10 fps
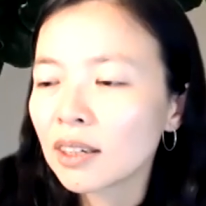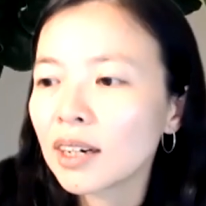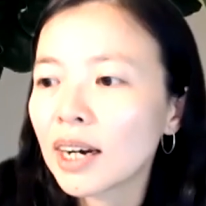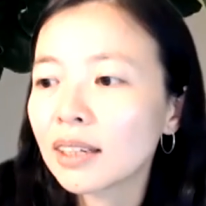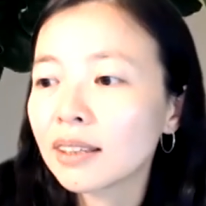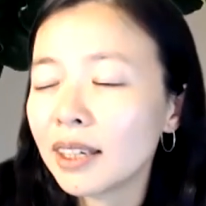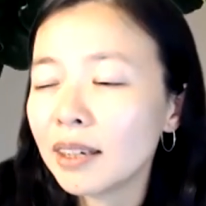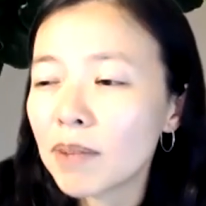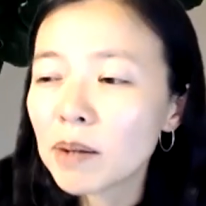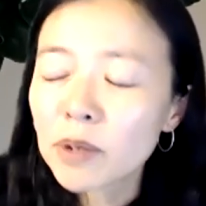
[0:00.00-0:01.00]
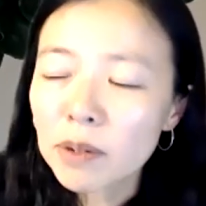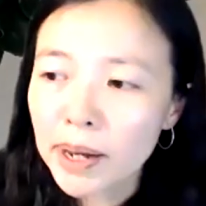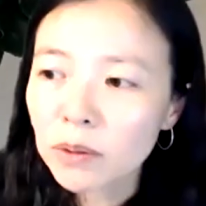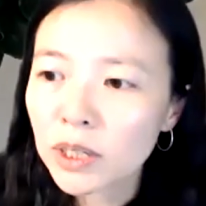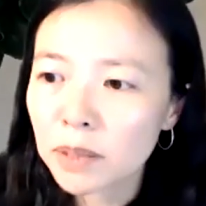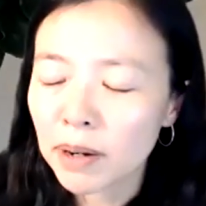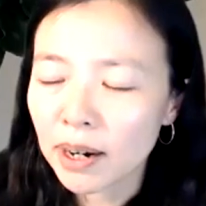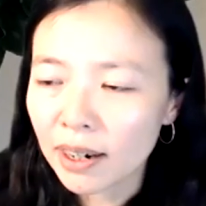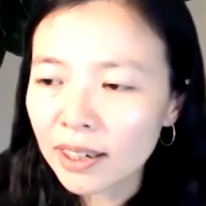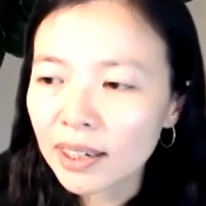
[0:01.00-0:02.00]
On the memory bandwidth
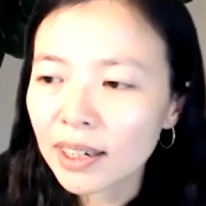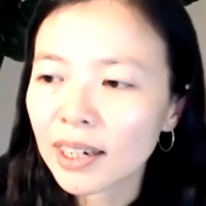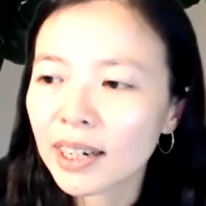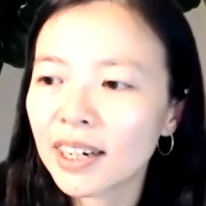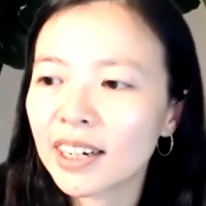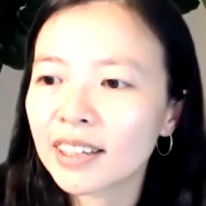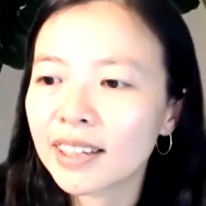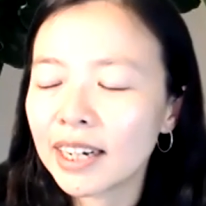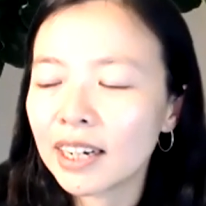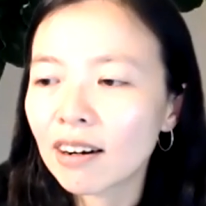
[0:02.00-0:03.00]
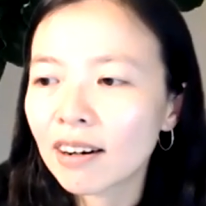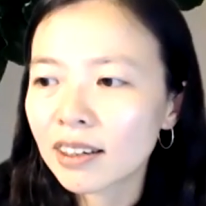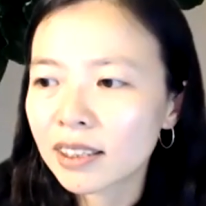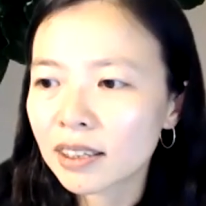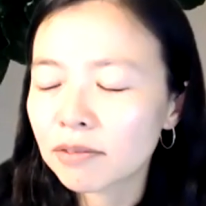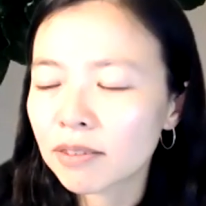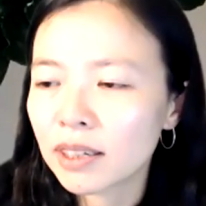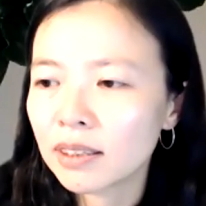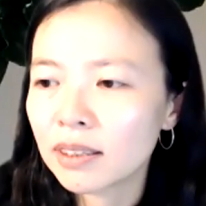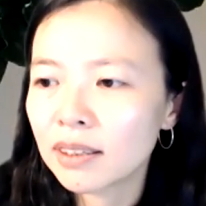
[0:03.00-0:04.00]
part, they are
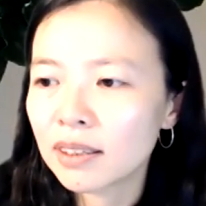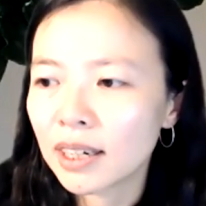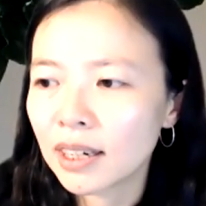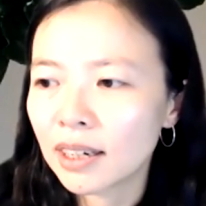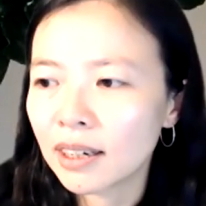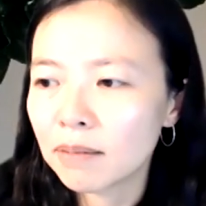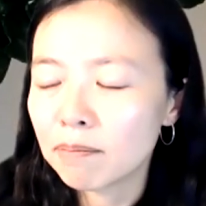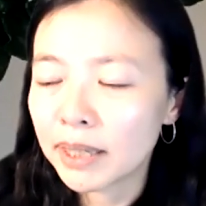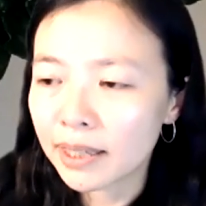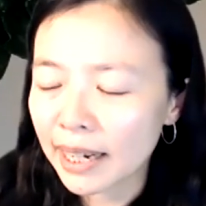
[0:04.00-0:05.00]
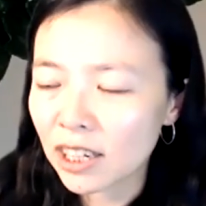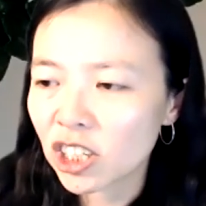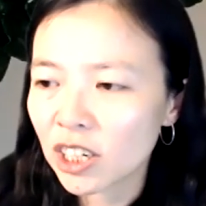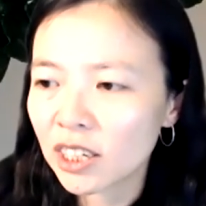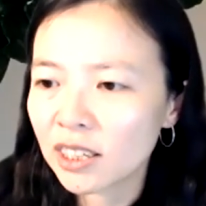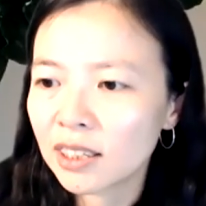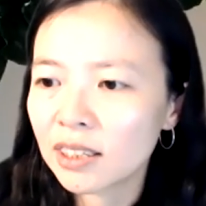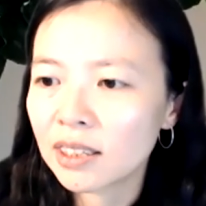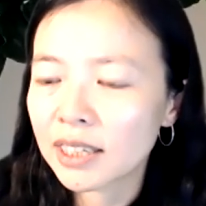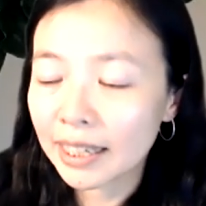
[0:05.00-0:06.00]
different
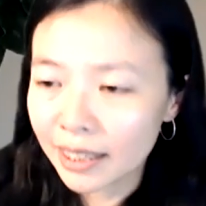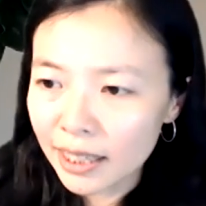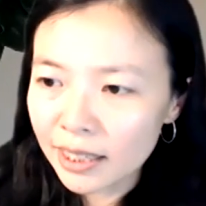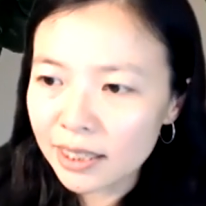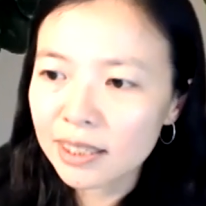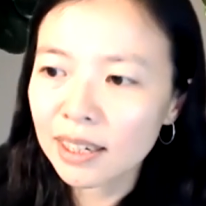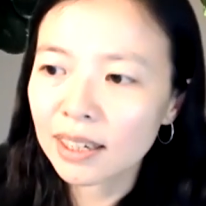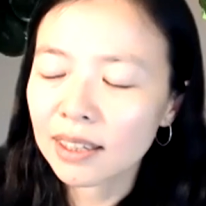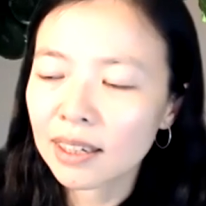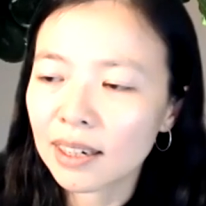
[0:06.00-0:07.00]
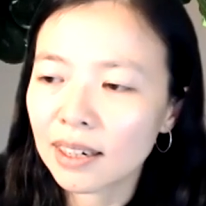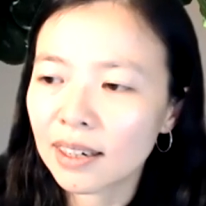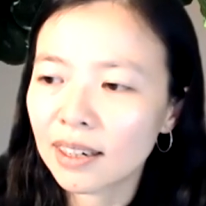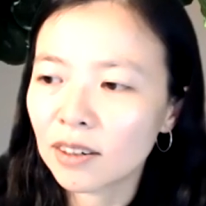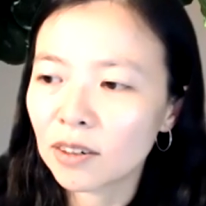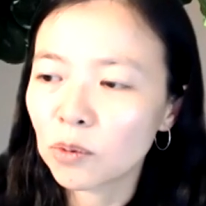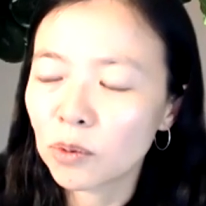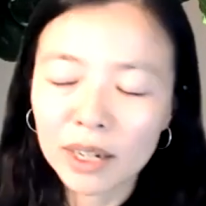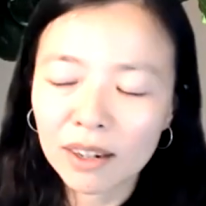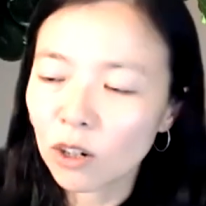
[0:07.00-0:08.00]
mitigation techniques that
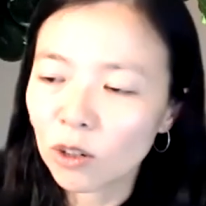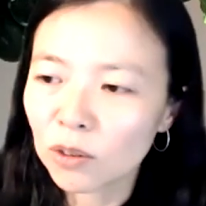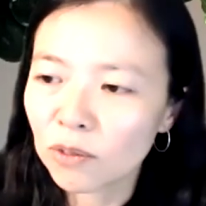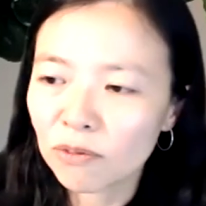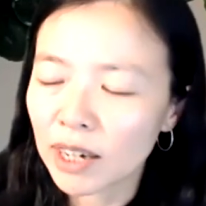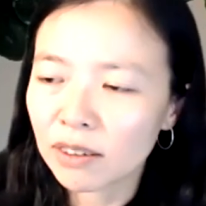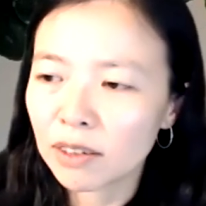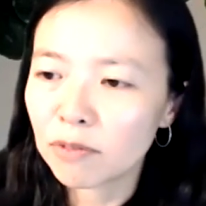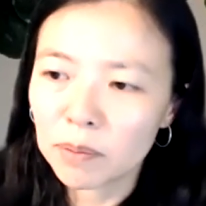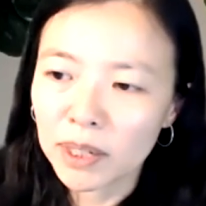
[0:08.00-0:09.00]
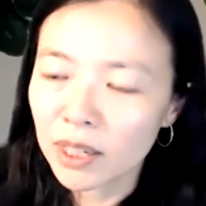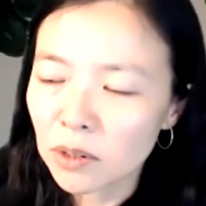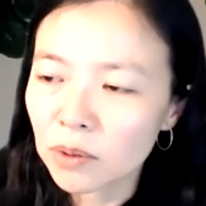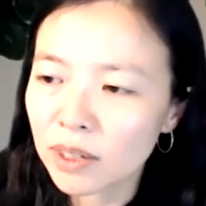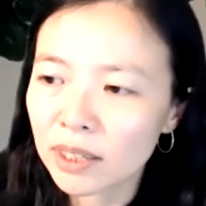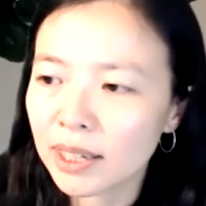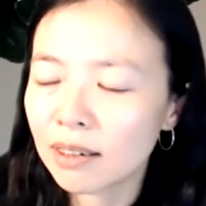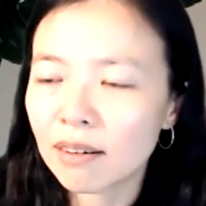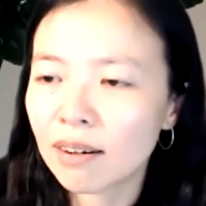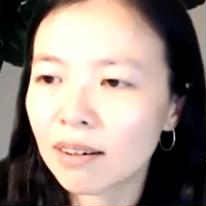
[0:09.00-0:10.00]
we are all very familiar with.
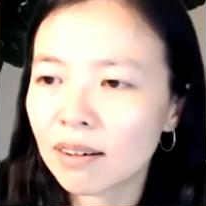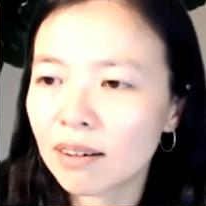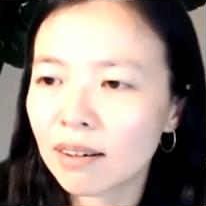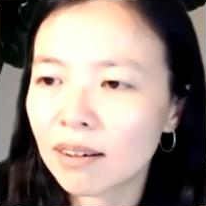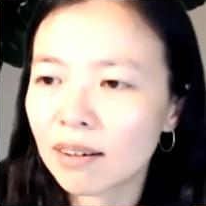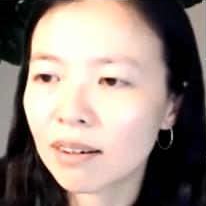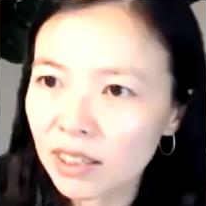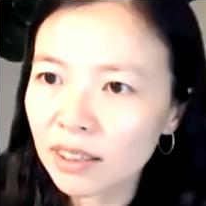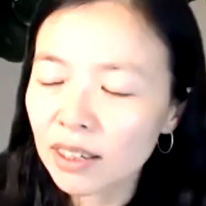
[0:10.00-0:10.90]
There are caching,